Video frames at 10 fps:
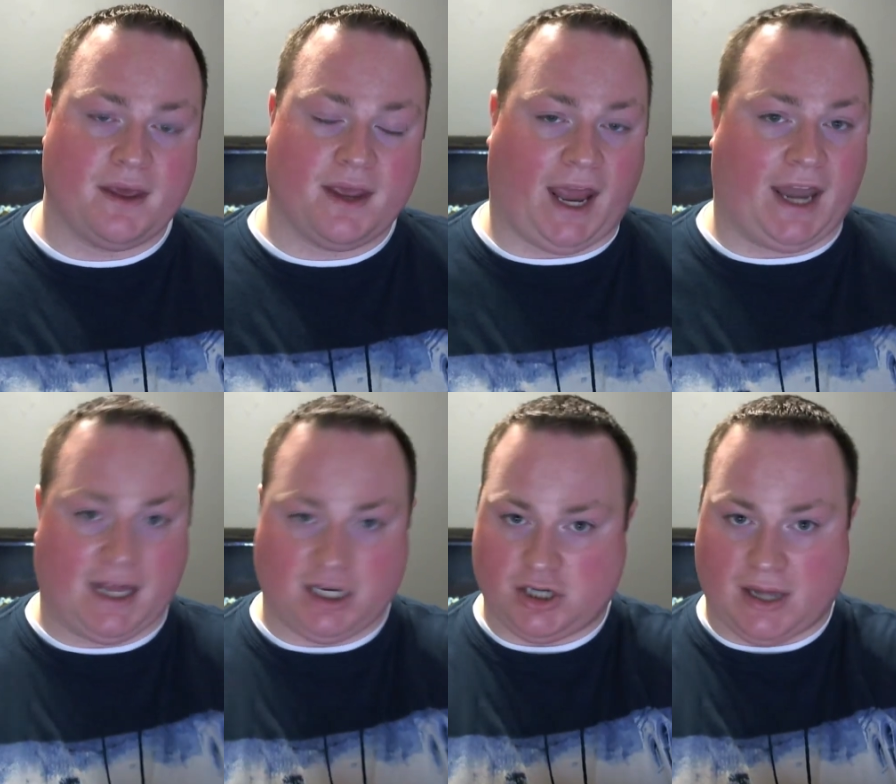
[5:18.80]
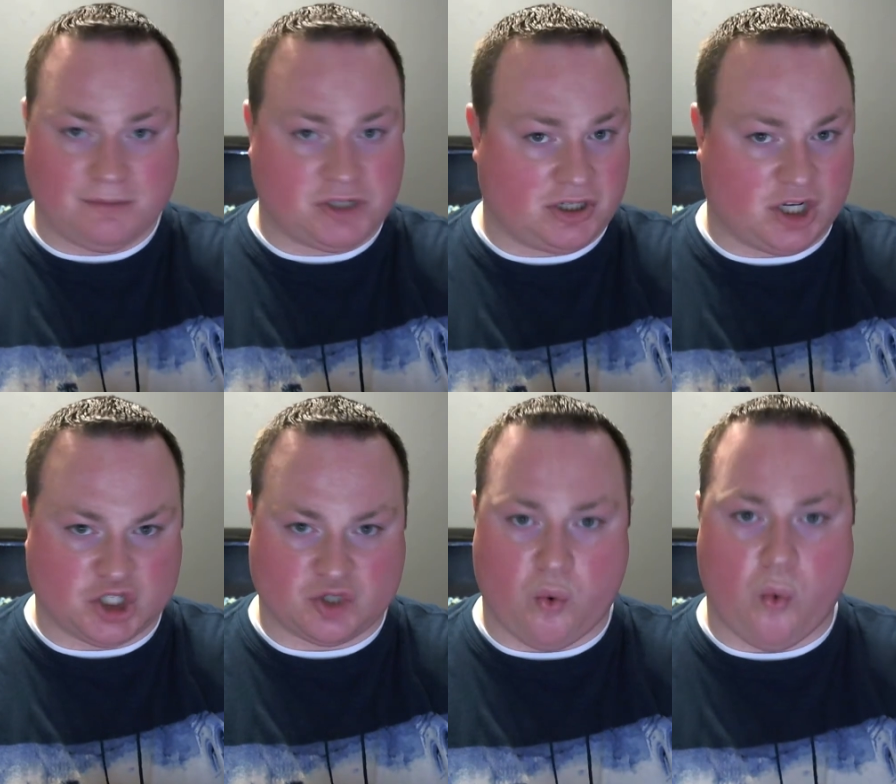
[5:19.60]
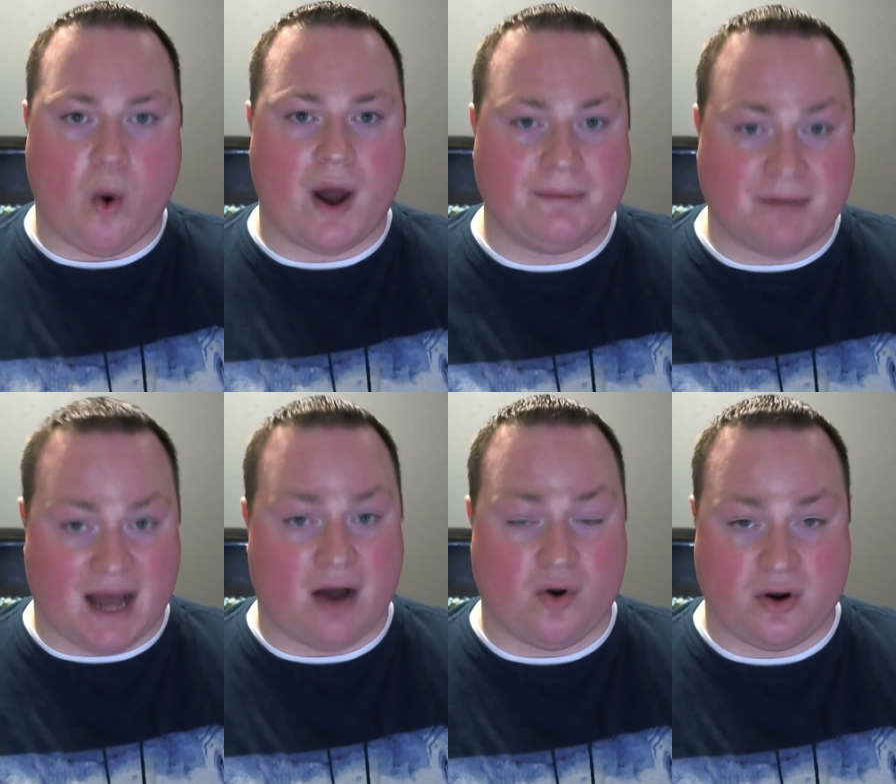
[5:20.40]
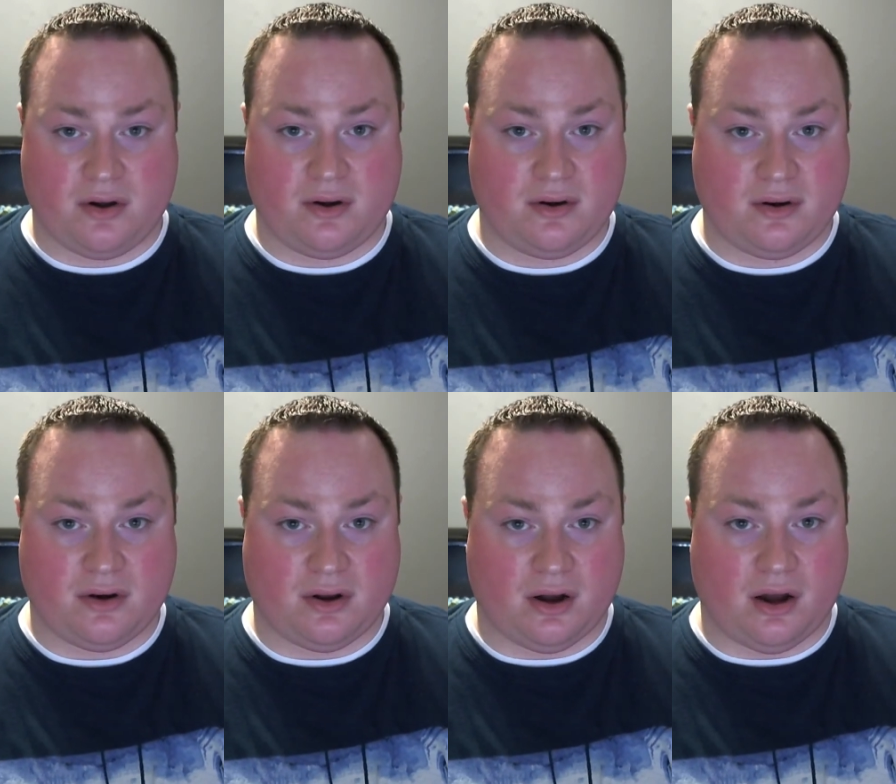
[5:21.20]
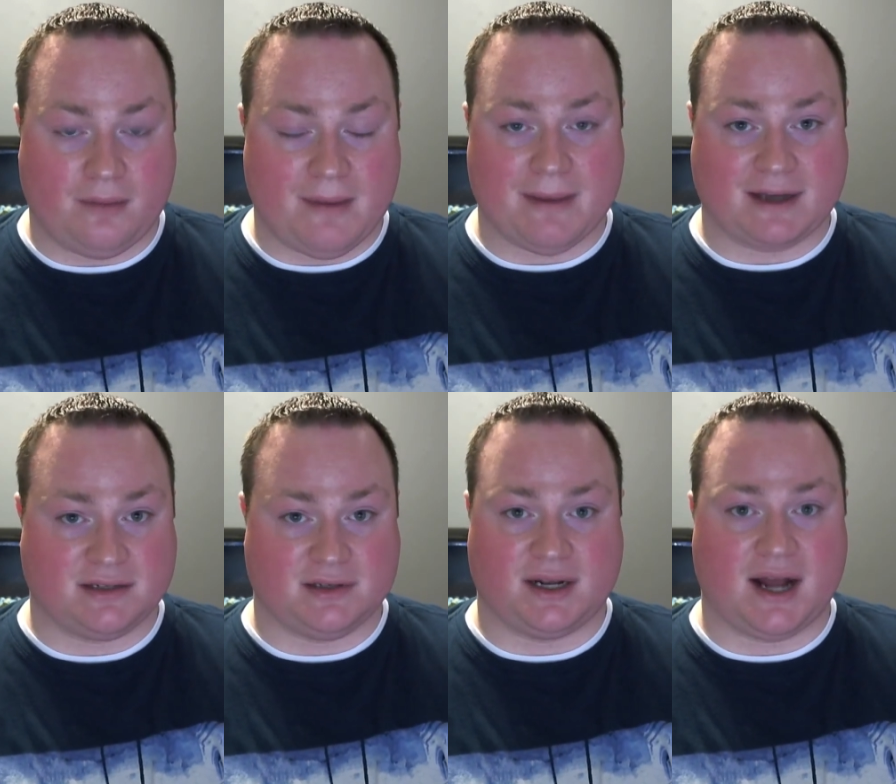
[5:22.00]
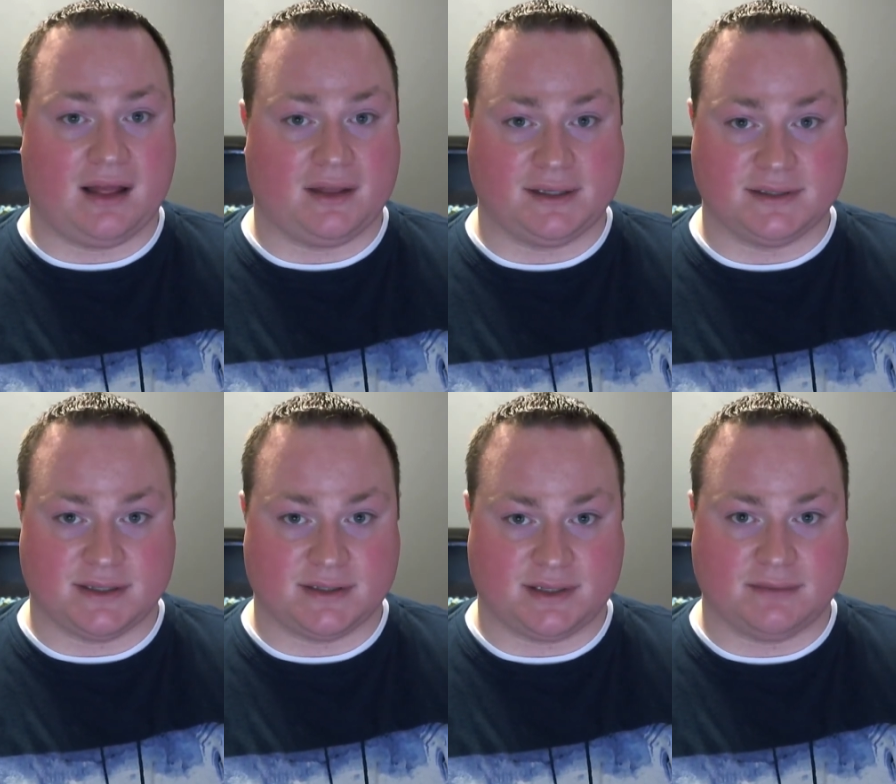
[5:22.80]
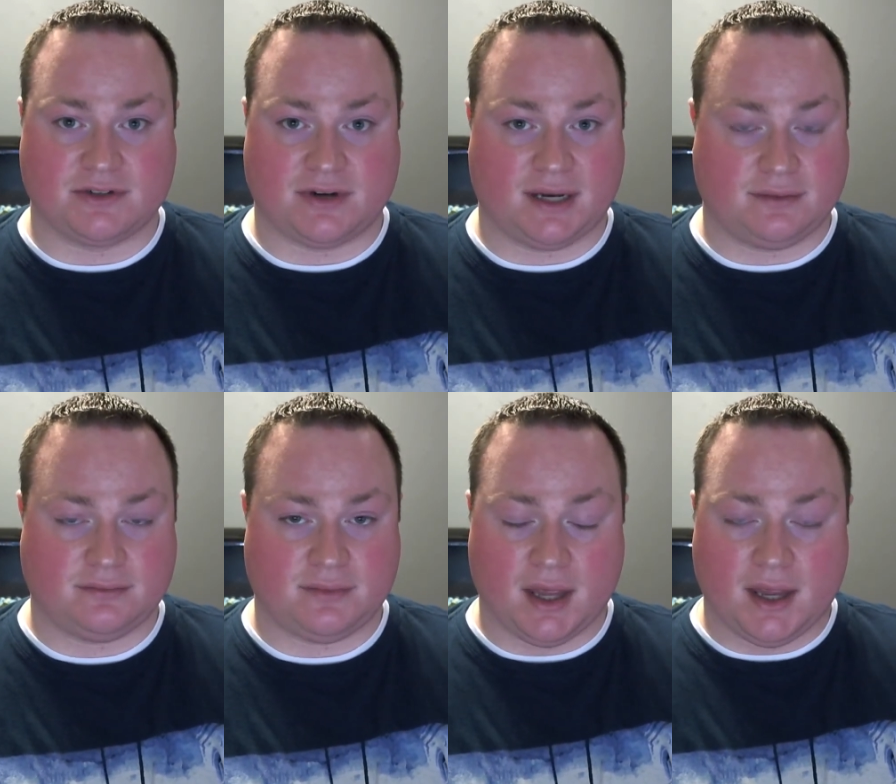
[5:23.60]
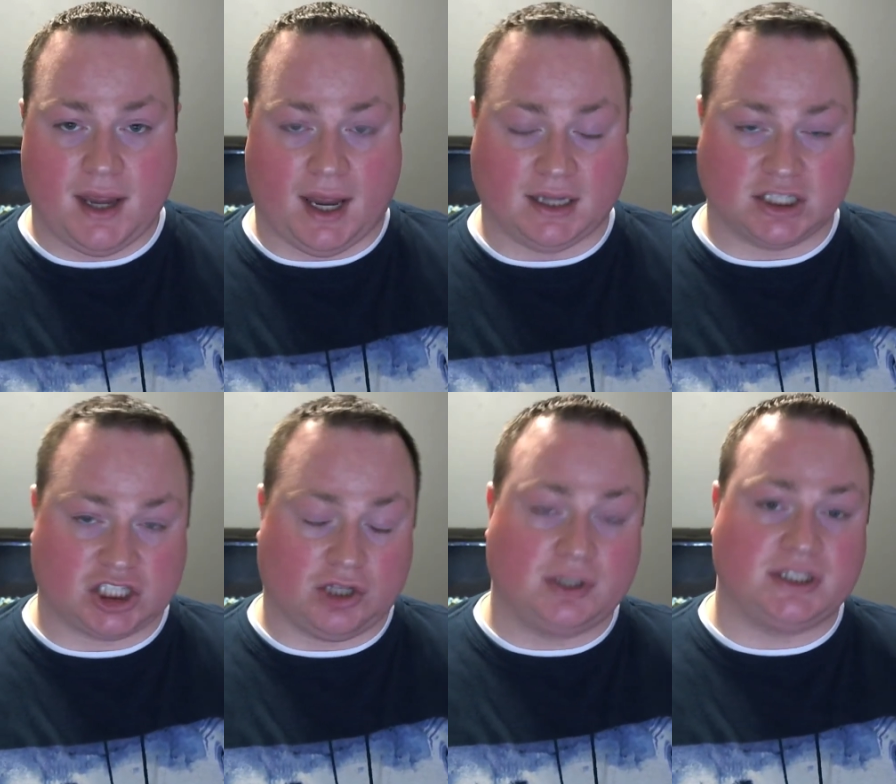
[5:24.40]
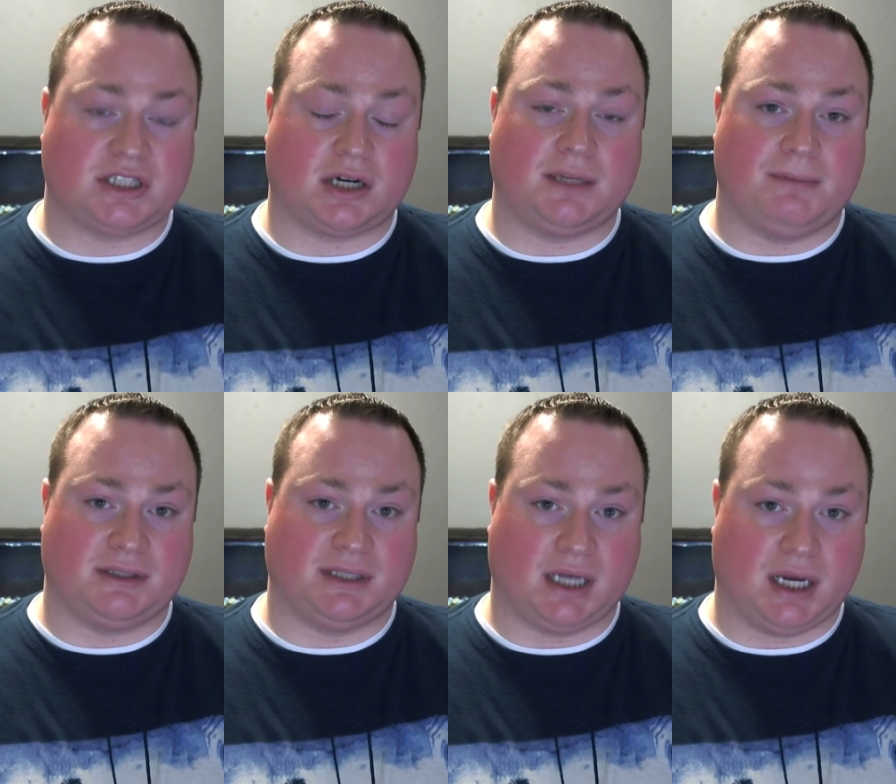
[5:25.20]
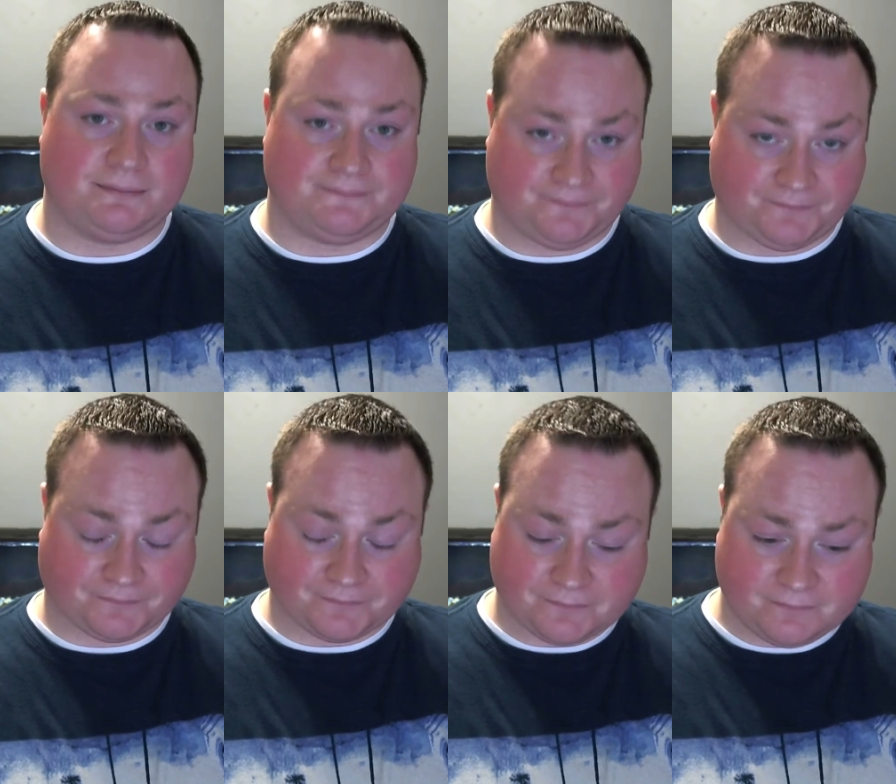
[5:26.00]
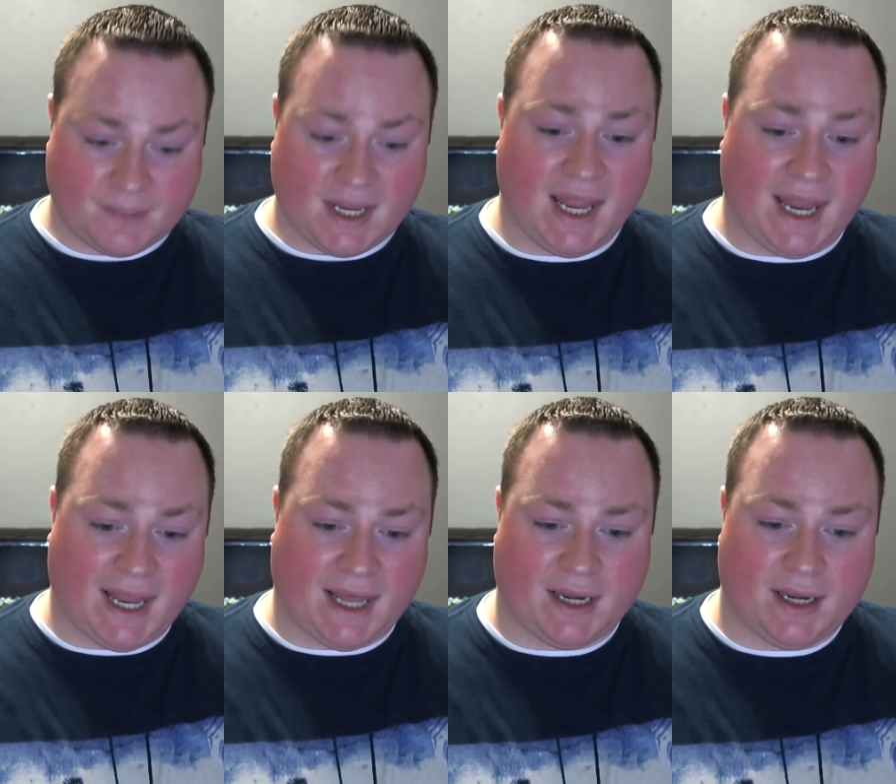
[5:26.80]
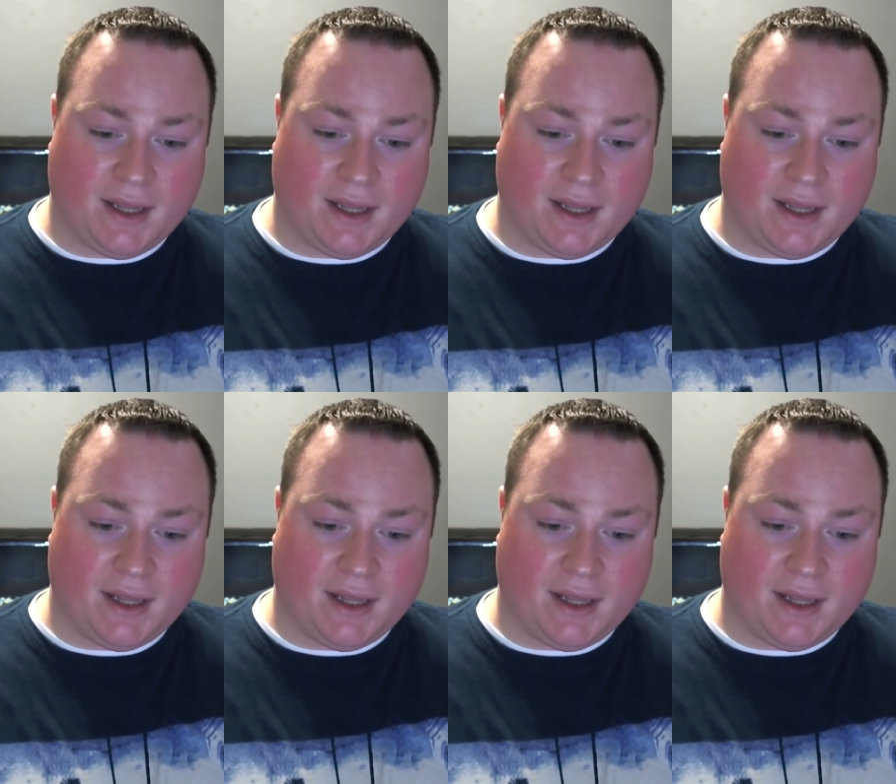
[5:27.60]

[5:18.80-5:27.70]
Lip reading: and I'm sure it just wiped out all of my bacteria colonies in the substrate. And it slowly started building up. And